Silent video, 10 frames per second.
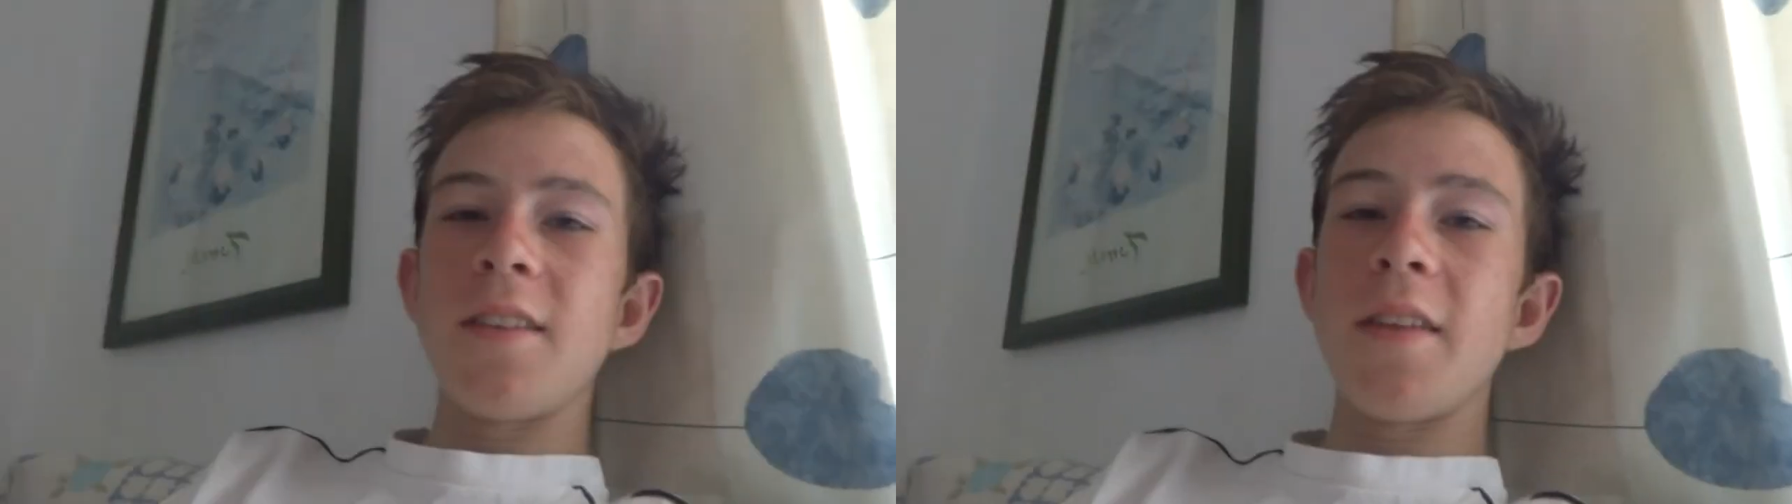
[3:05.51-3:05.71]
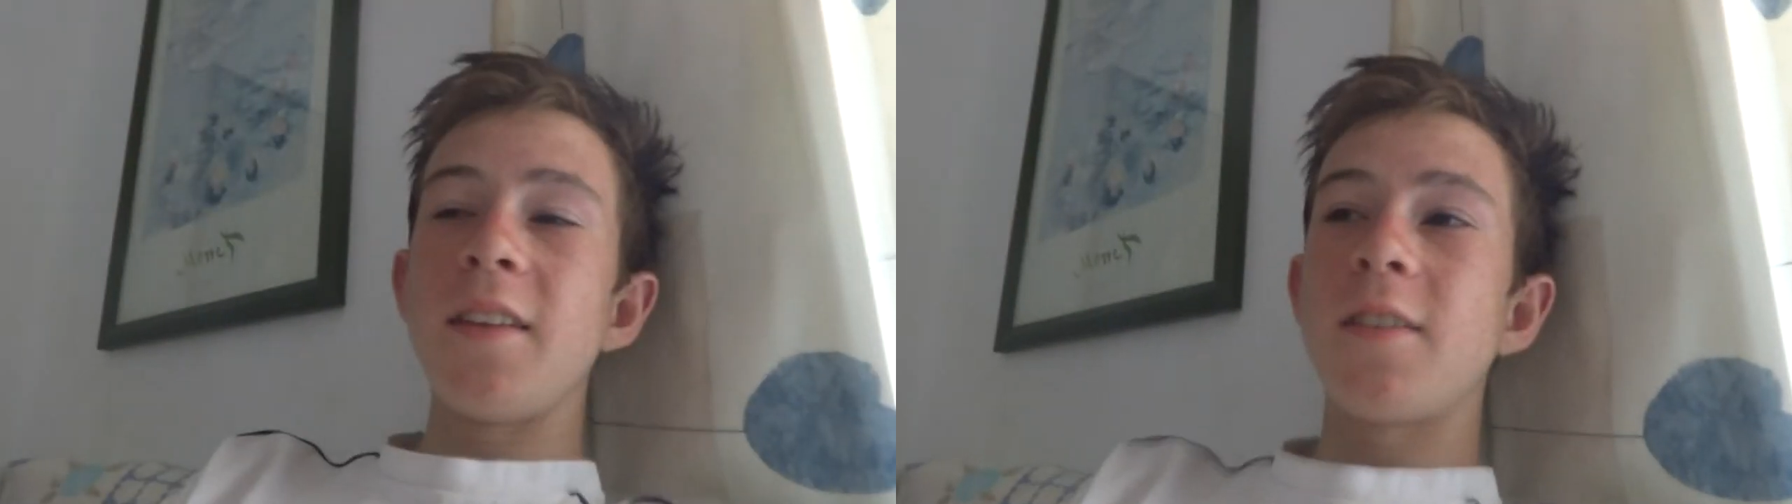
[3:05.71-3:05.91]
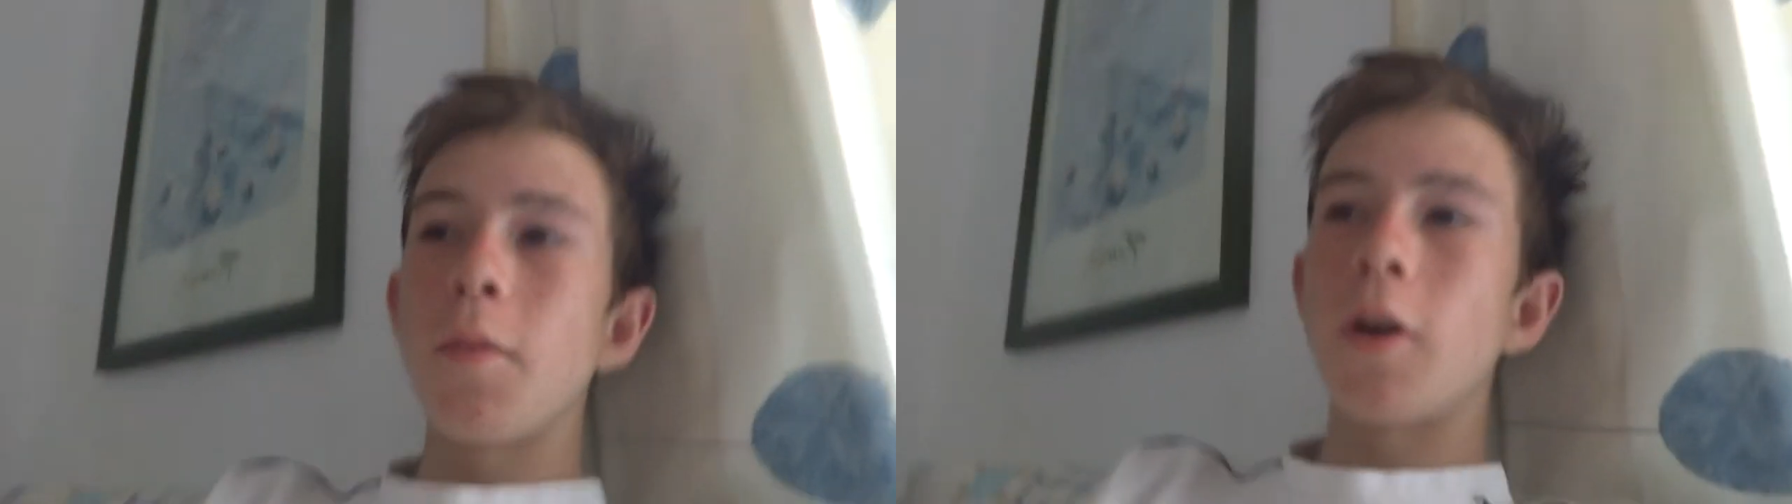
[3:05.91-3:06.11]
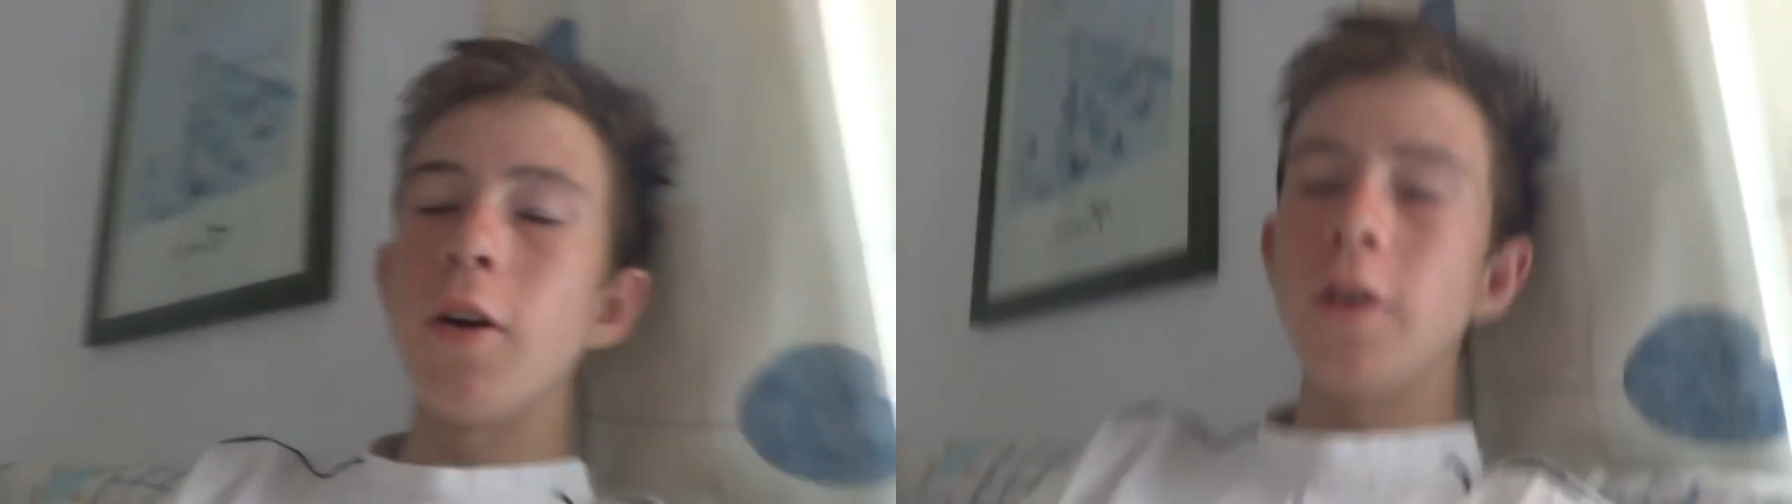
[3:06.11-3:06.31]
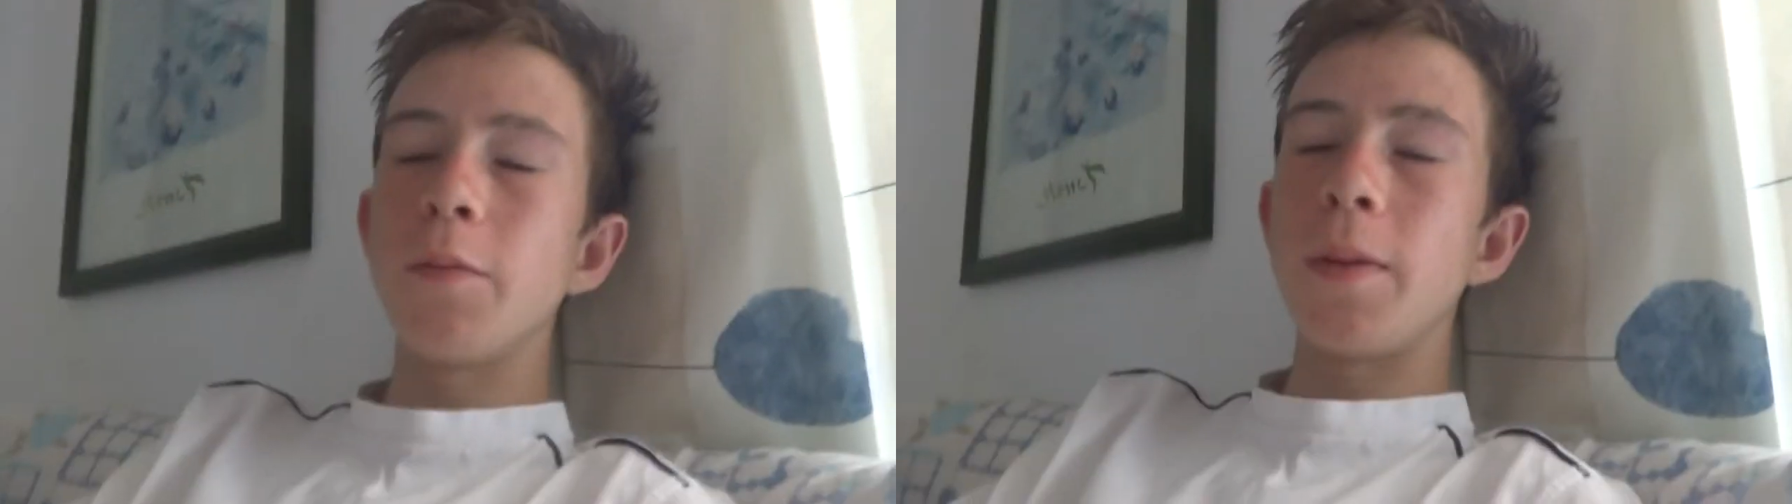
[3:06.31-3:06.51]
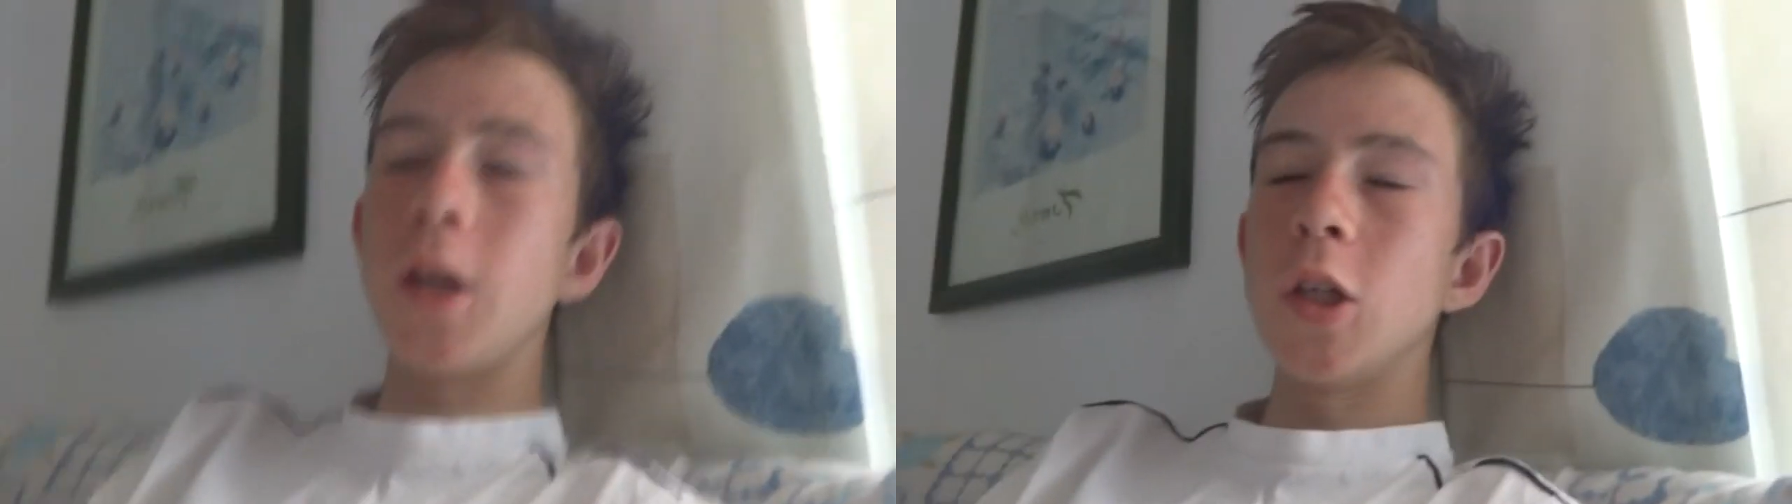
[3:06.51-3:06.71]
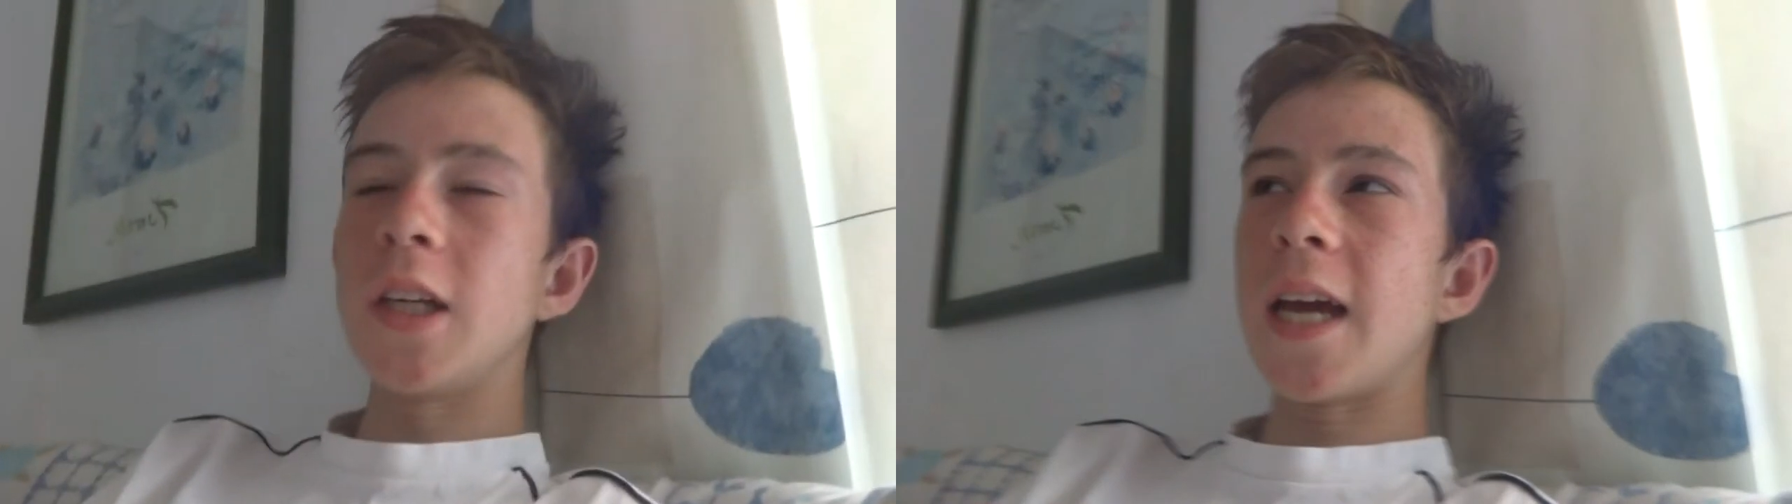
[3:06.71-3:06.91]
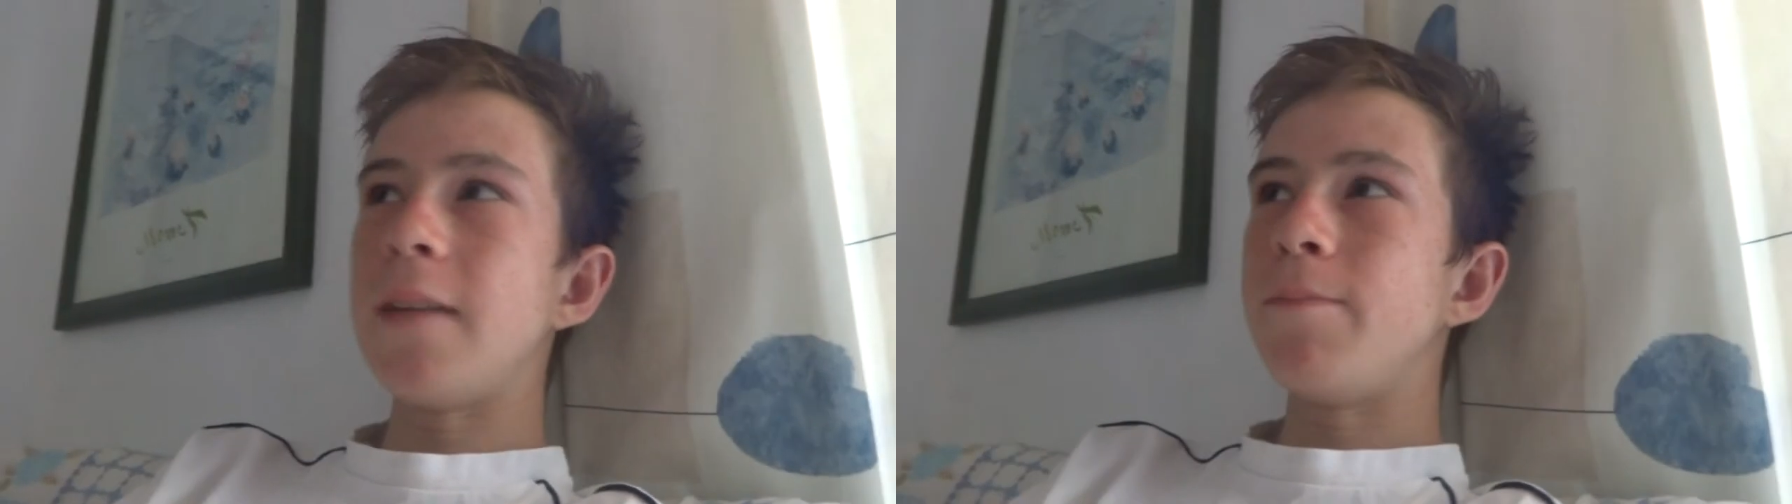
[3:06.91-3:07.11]
and then tomorrow it'll be good
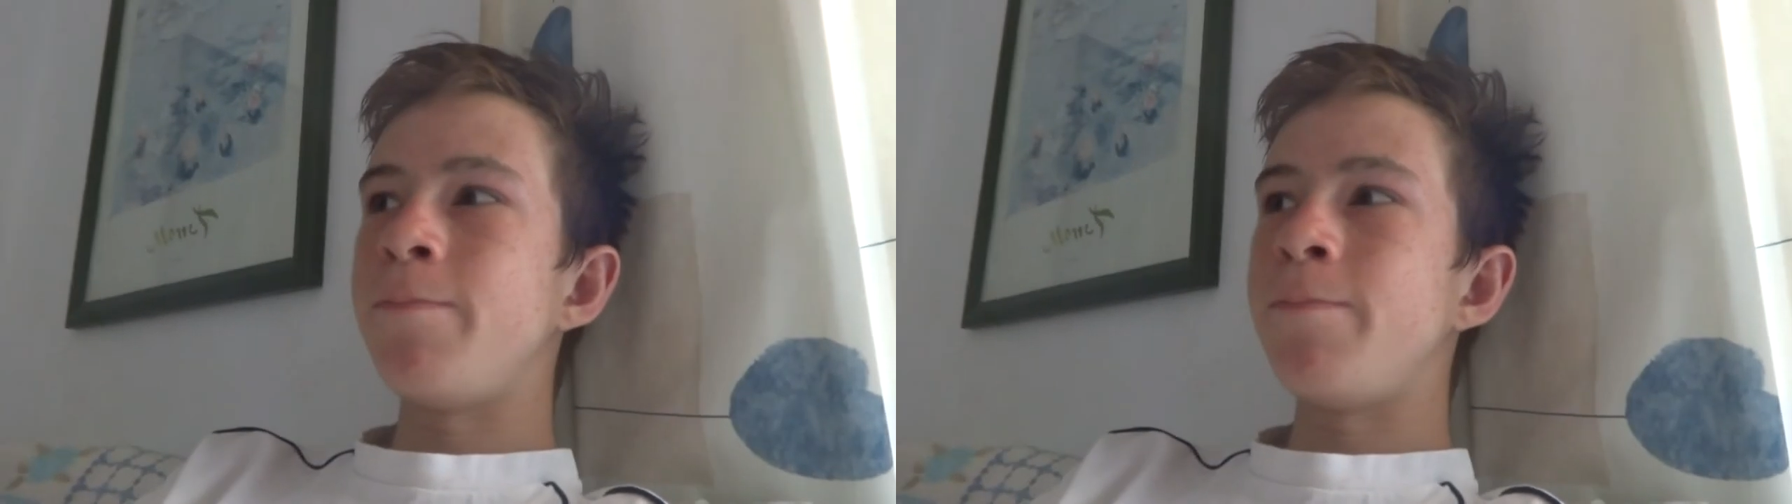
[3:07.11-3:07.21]
again.